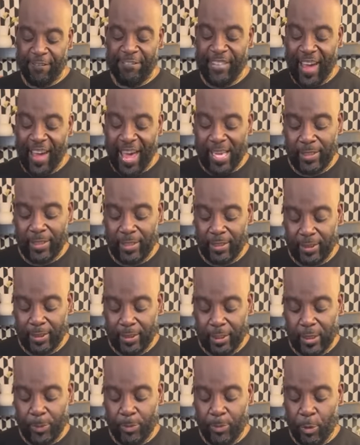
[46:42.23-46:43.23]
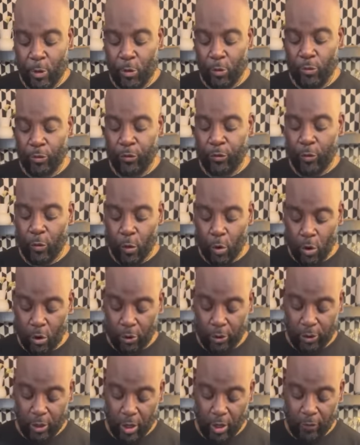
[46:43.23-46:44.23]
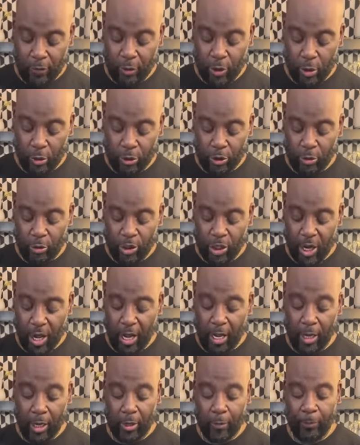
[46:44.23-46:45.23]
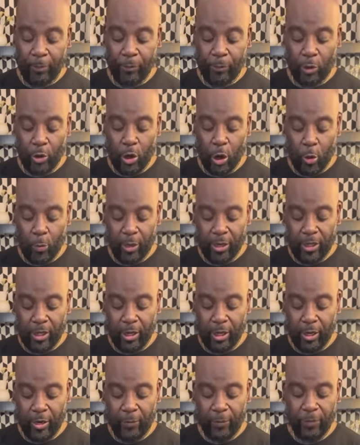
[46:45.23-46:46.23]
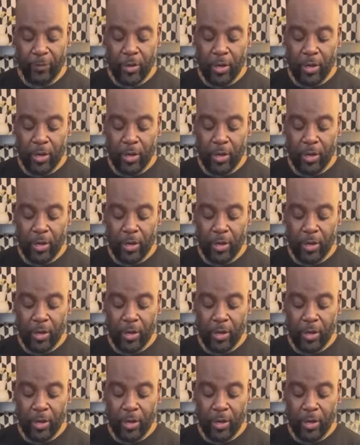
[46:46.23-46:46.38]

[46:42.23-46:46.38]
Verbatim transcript: fat spoonfuls of gochujang go in here.